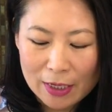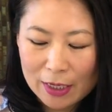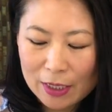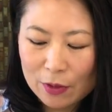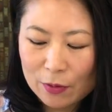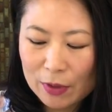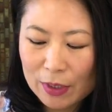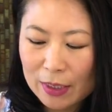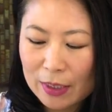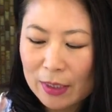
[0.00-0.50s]

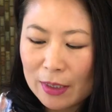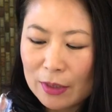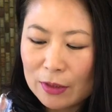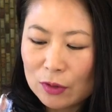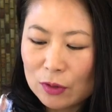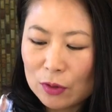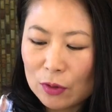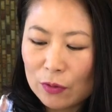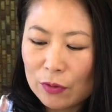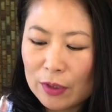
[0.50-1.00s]
Anyway,
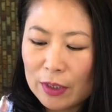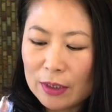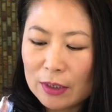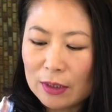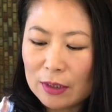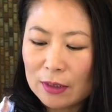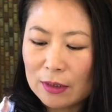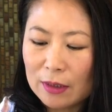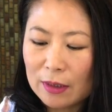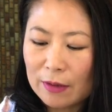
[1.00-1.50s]
so
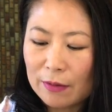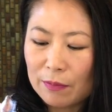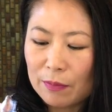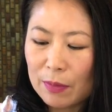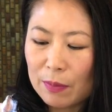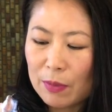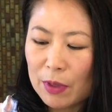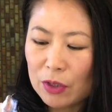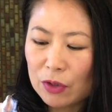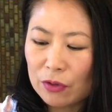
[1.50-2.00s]
this is a
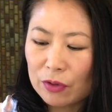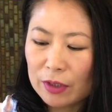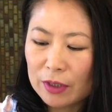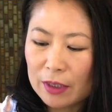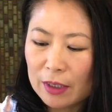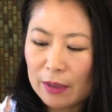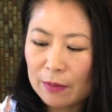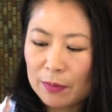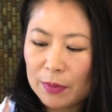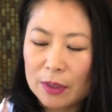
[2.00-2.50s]
measuring
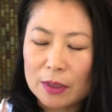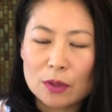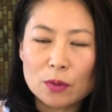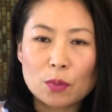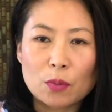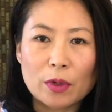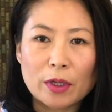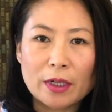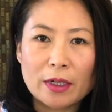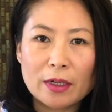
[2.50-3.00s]
cup. It's
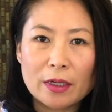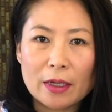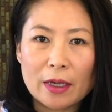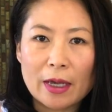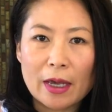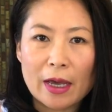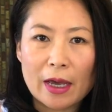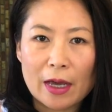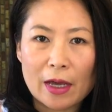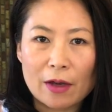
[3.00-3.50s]

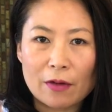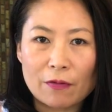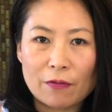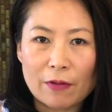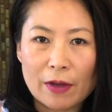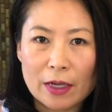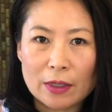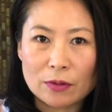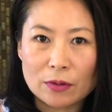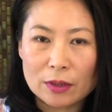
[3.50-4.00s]

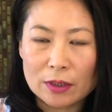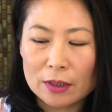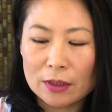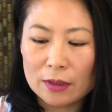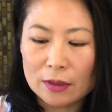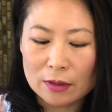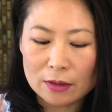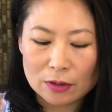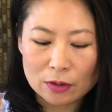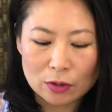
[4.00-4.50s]
1.5
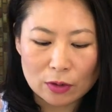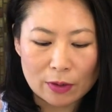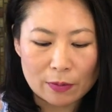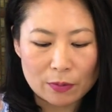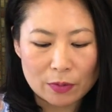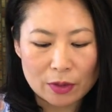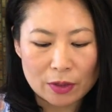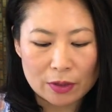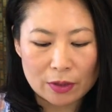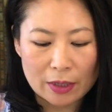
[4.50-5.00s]
ounces. So
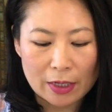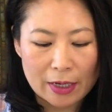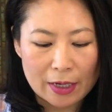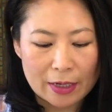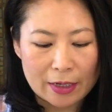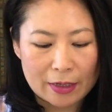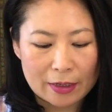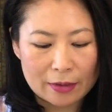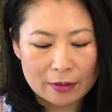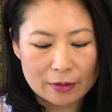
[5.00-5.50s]
I'm gonna
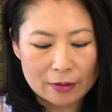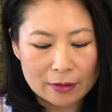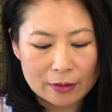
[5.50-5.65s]
add